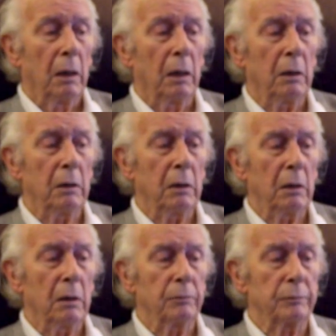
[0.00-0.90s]
And
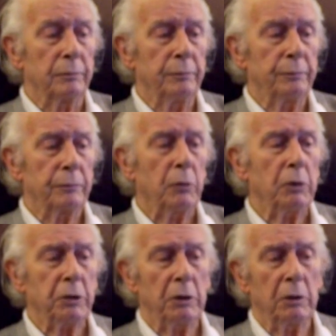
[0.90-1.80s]
there
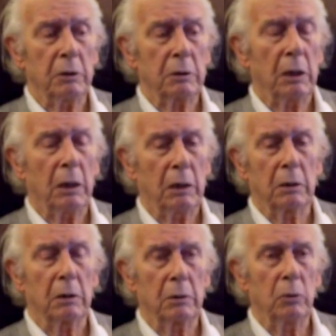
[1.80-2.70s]
was a
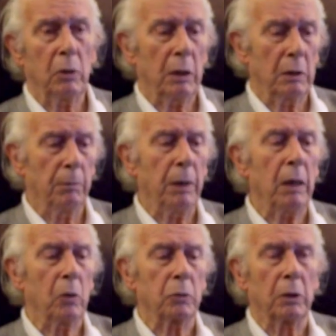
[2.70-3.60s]
guy who had a
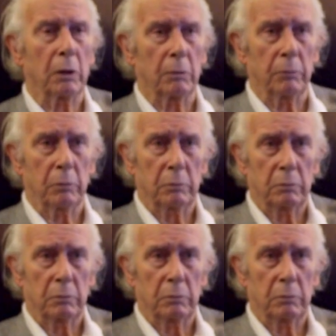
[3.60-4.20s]
bongo drum.